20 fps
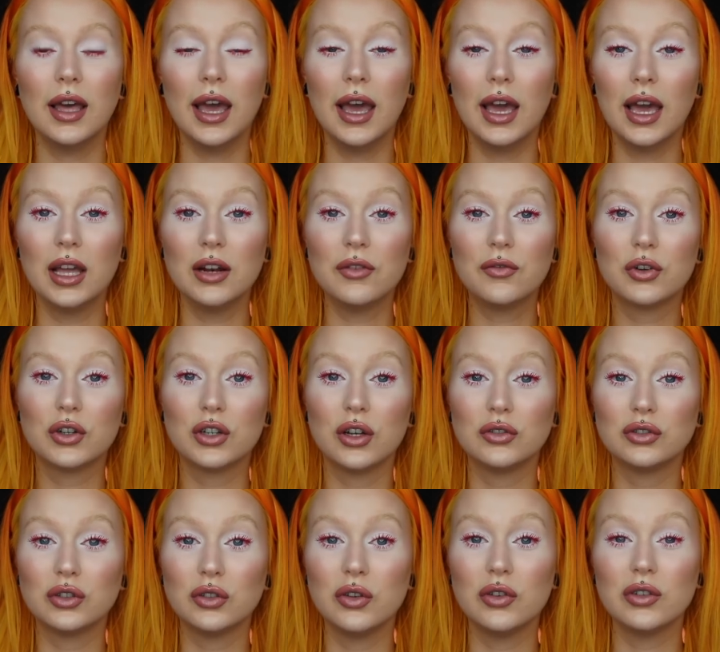And for
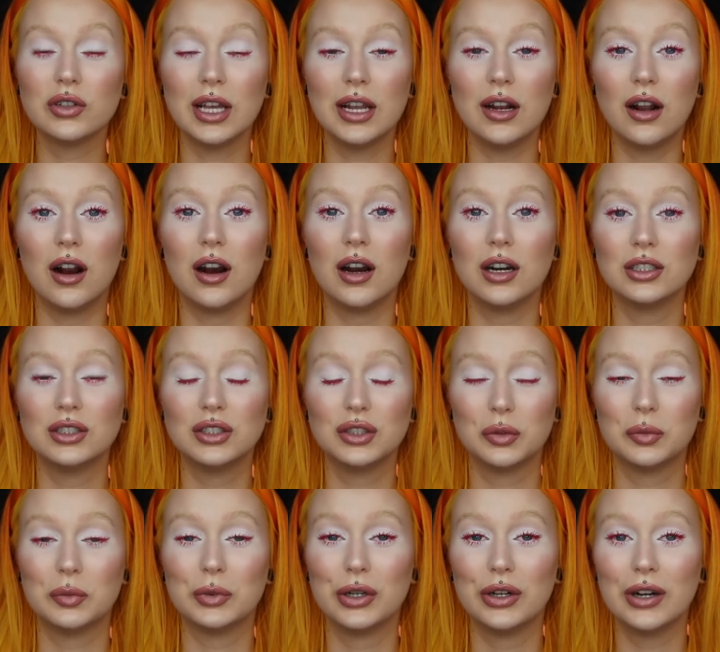those of you that are
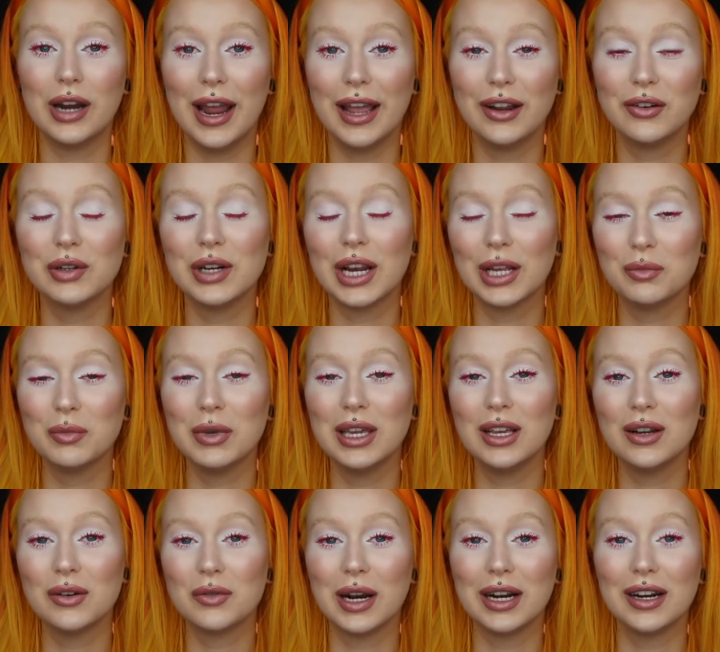super angry at
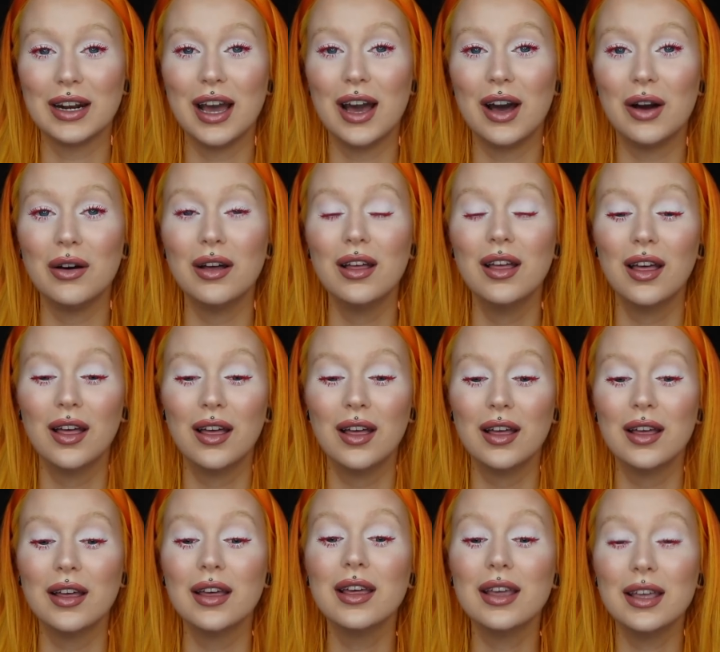me right now,
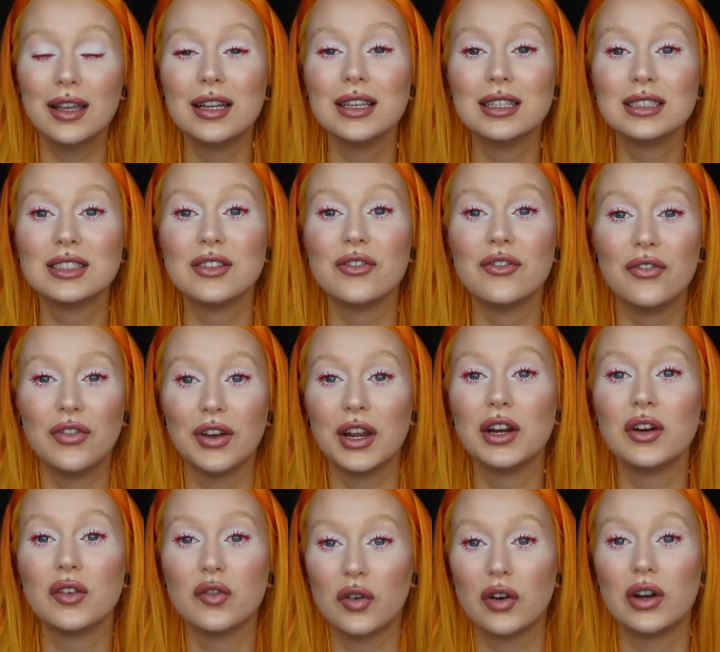it is
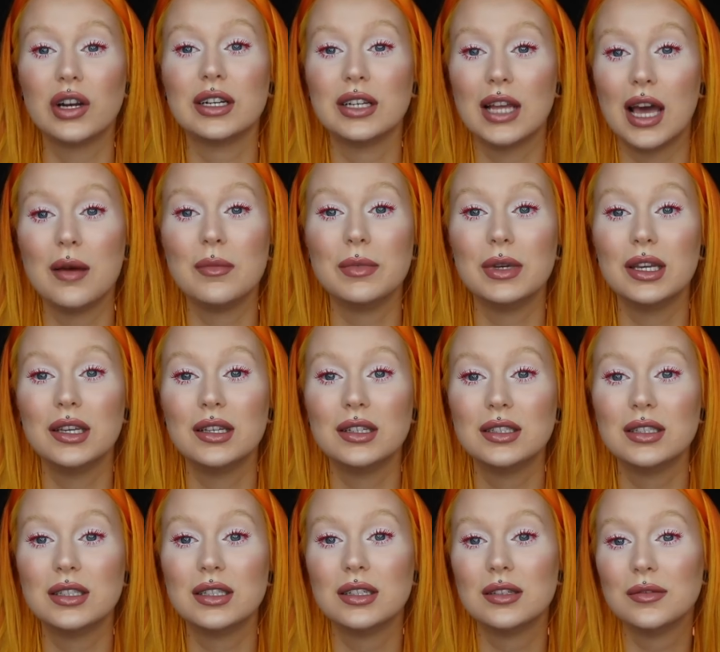very, very
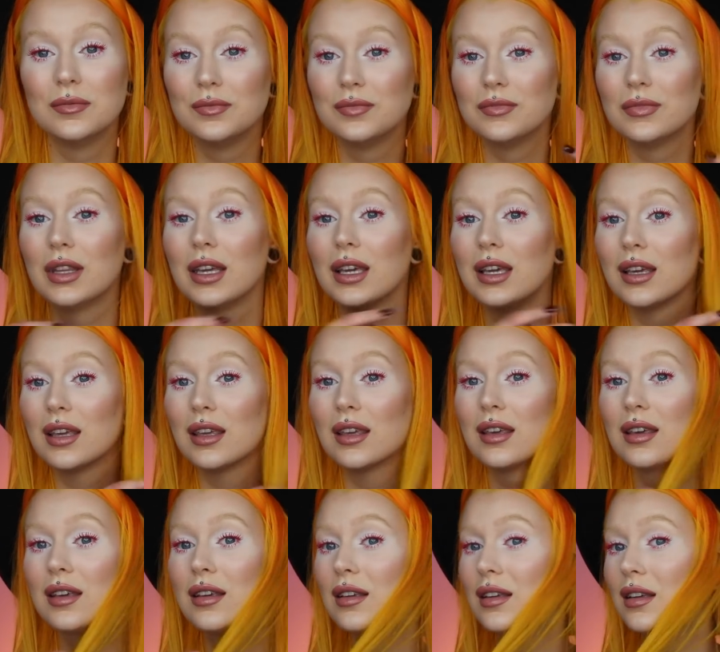damaged. Like,
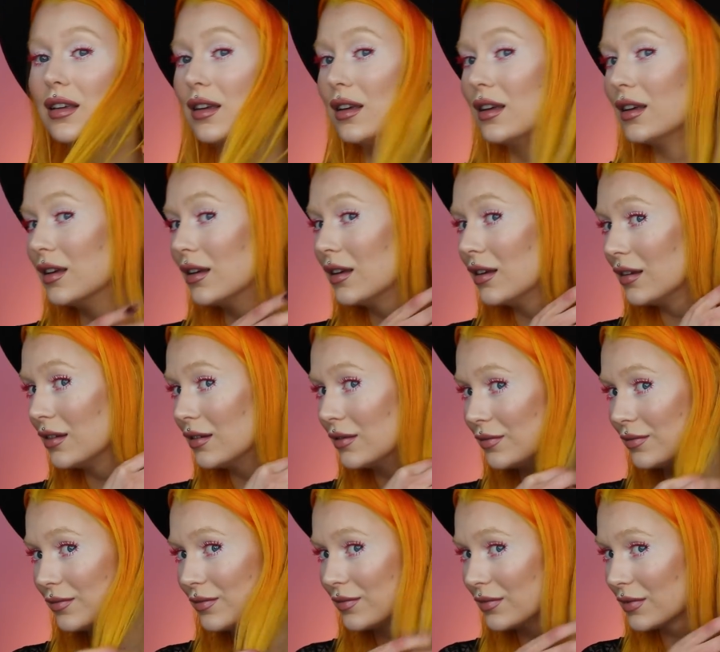
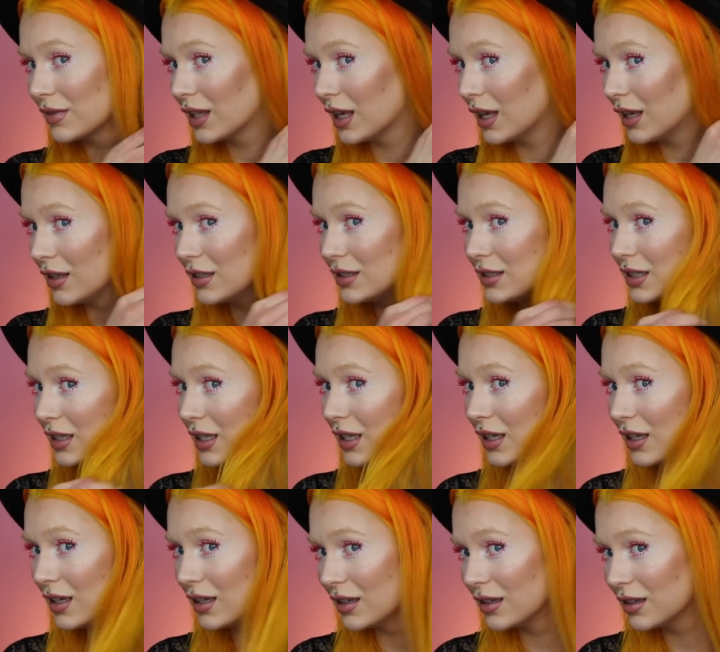
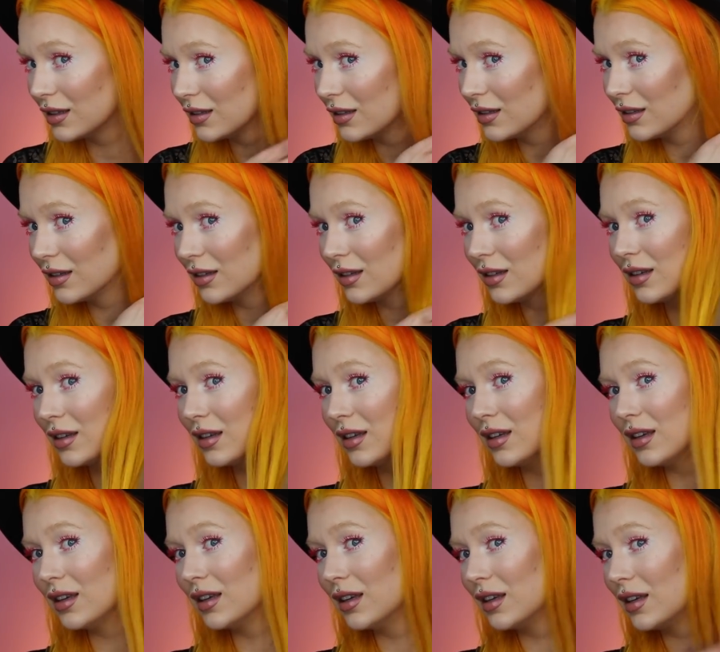Casey.
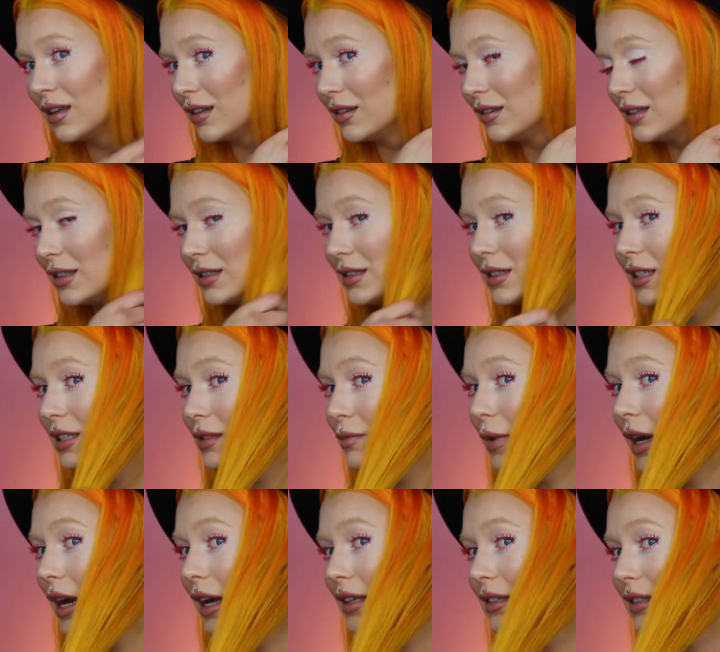This is
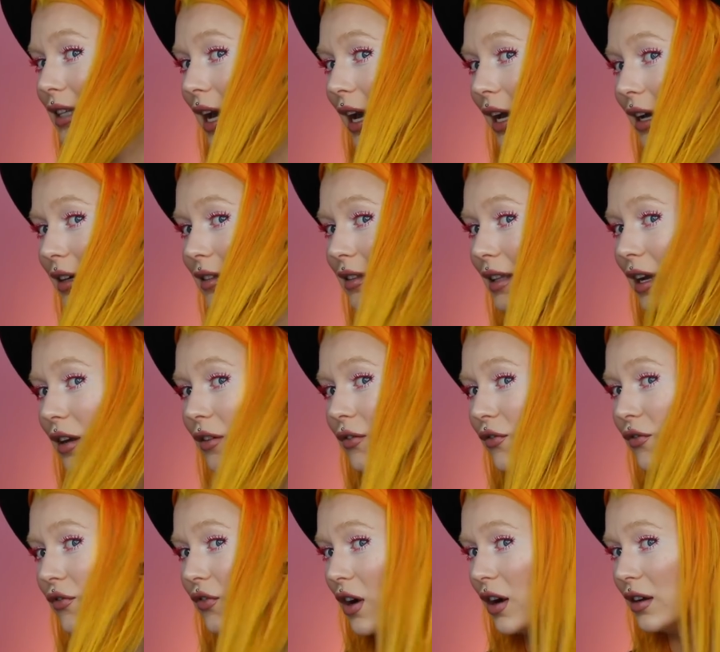my entire
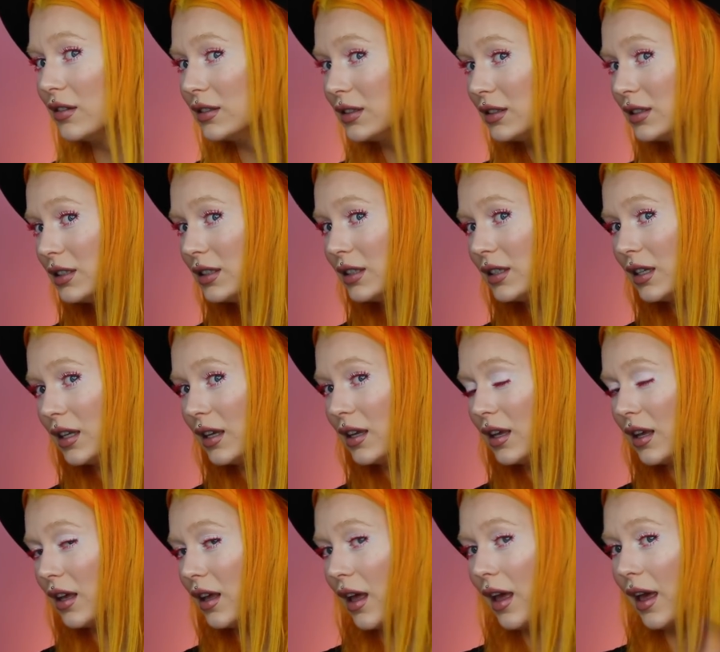like front
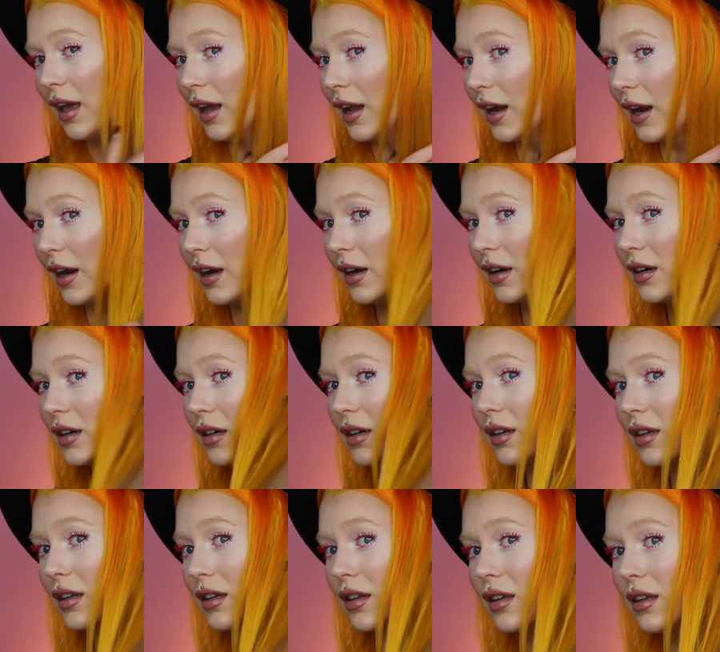hair.
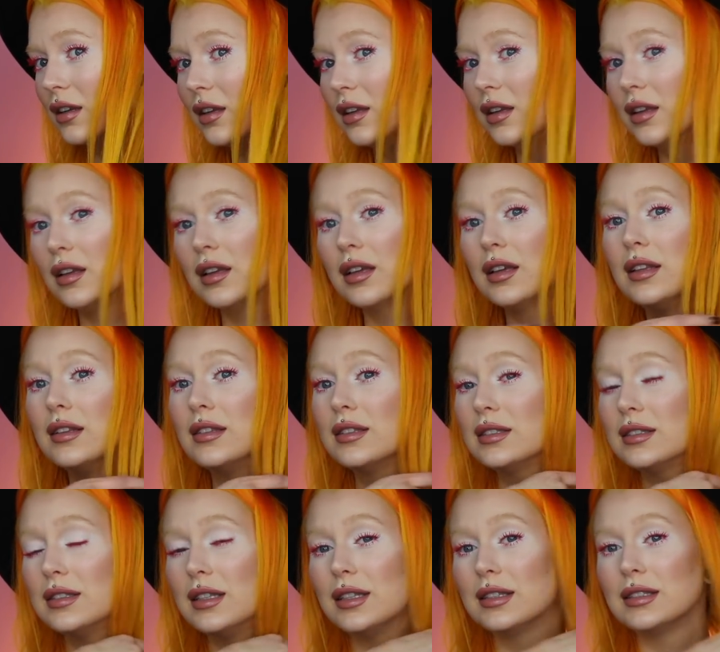
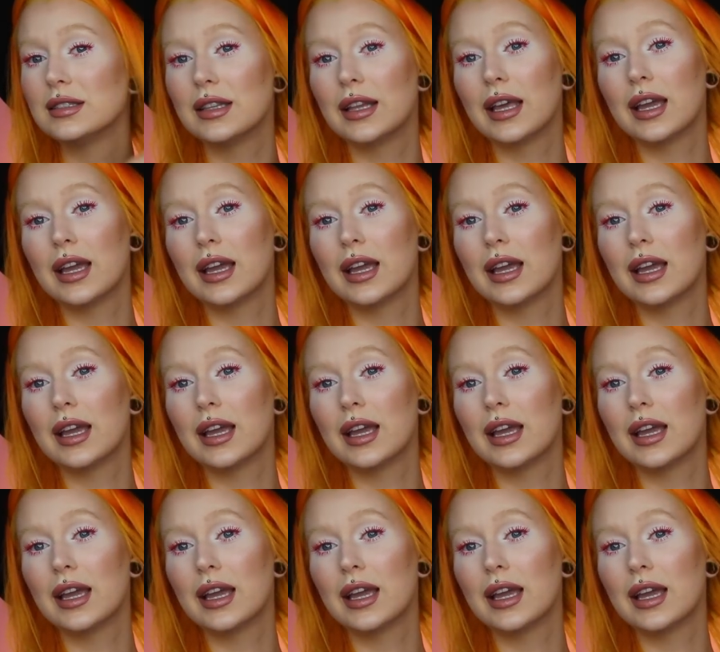It's this